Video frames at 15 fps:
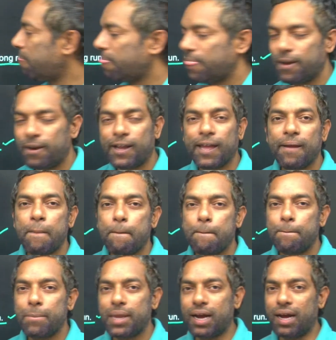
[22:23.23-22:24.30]
Okay,
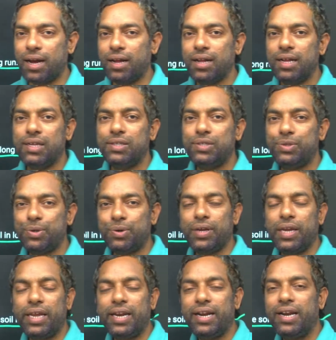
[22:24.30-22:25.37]
yeah. So
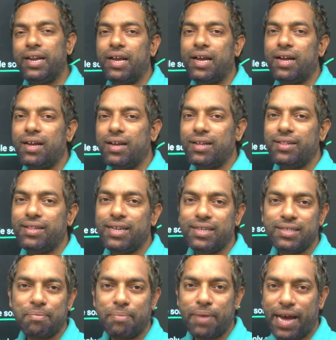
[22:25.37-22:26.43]
in India there is
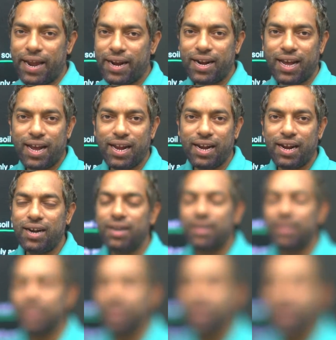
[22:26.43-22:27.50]
a barren island
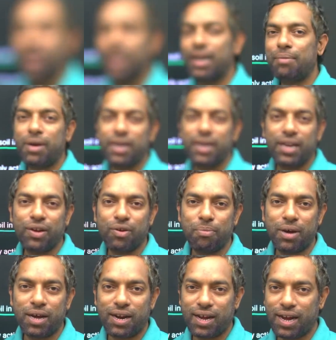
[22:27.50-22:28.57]
in Andaman
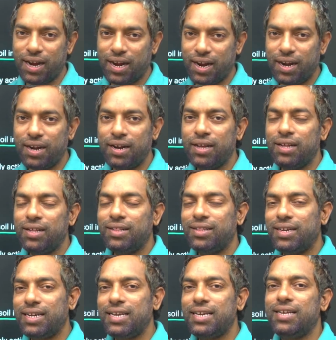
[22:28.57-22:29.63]
Nicobar island,
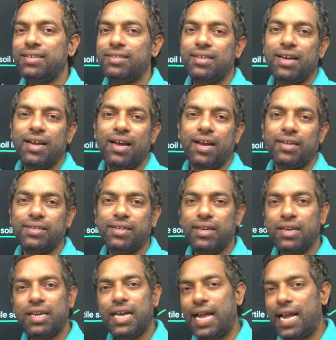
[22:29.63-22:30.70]
that is
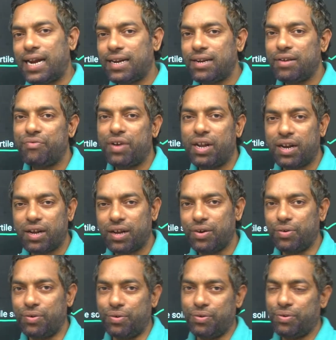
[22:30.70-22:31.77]
actually active
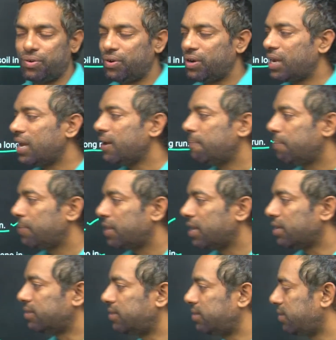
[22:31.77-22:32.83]
volcano. Okay,
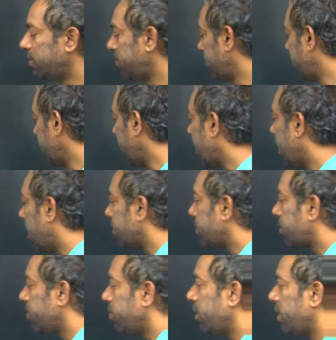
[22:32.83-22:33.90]
yes, they can ask
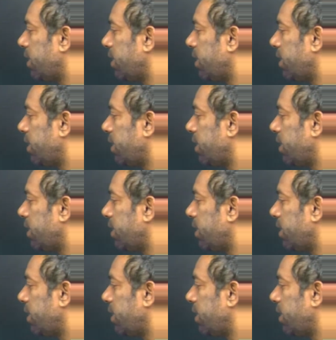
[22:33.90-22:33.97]
you in the